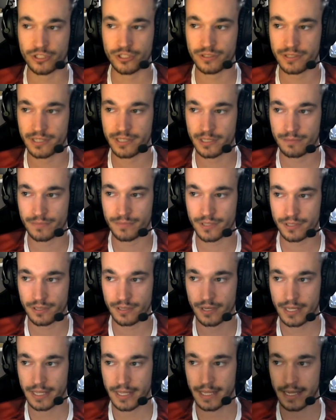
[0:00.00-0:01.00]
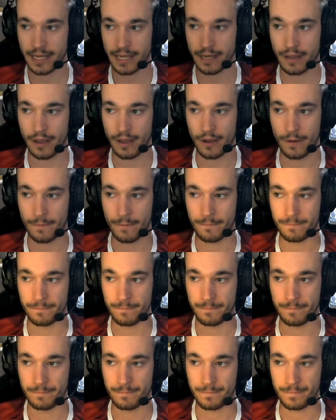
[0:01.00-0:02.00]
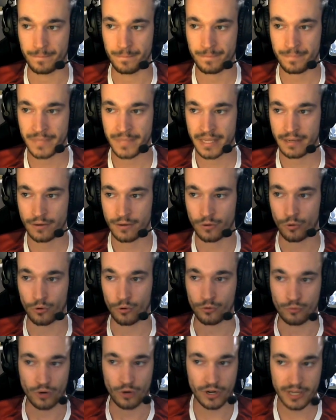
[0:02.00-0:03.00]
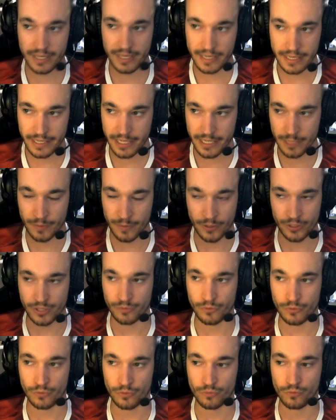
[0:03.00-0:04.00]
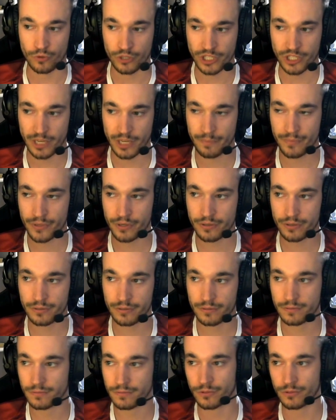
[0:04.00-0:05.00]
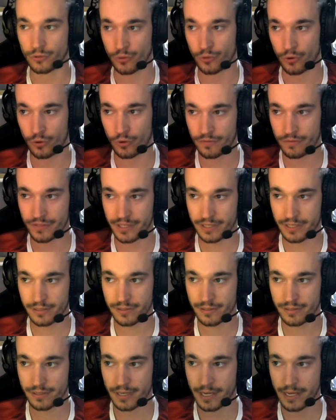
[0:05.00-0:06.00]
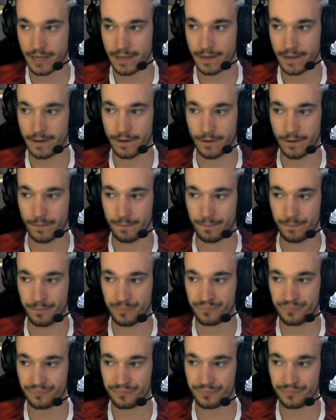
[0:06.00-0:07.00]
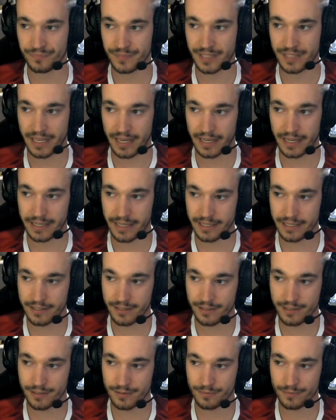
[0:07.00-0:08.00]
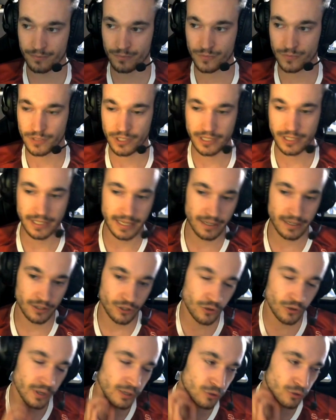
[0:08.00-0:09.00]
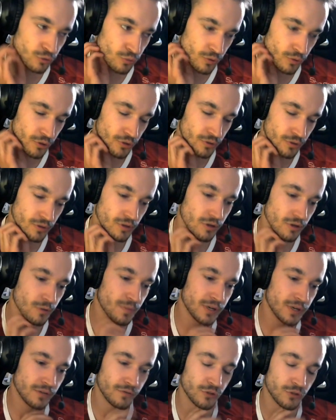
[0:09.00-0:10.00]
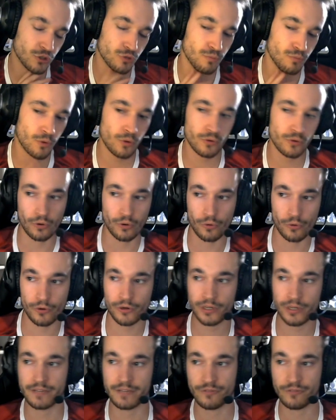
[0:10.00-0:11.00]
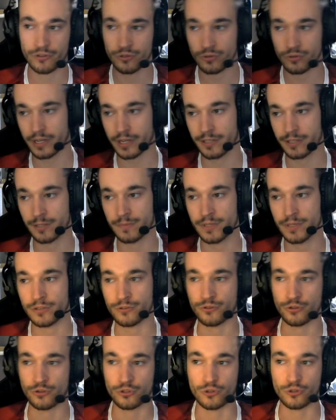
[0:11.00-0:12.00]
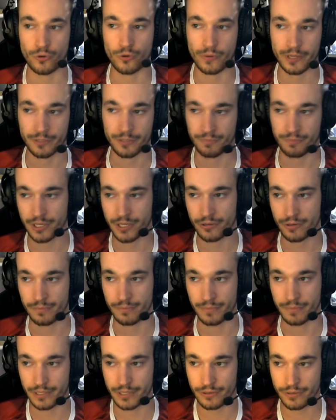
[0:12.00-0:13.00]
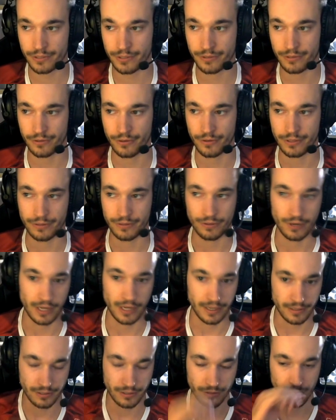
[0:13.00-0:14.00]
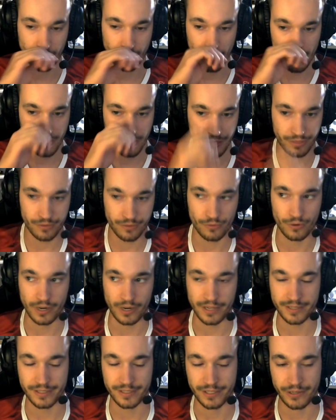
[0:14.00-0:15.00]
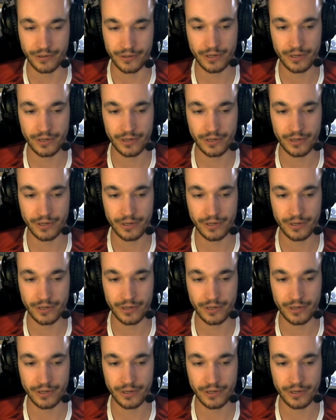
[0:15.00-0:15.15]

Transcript: teams, um, or Rocket League because they were world champion. All of this. Um, yeah, I guess going to a bit of a smaller org, even though ITB is just growing bigger and bigger in the last month or last year.